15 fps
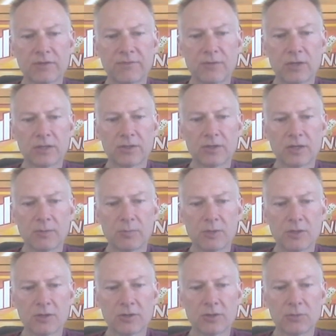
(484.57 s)
If you ended up
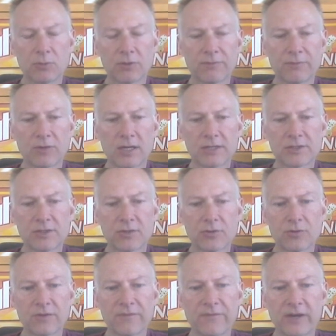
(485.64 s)
here, you would have lost
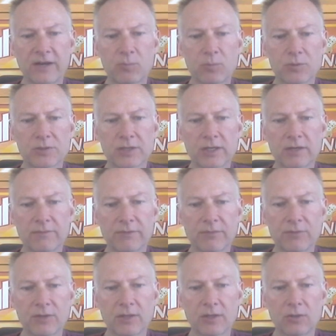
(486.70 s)
35% of
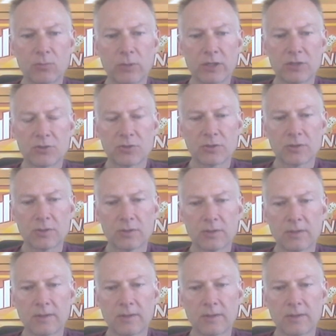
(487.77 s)
everything you wagered.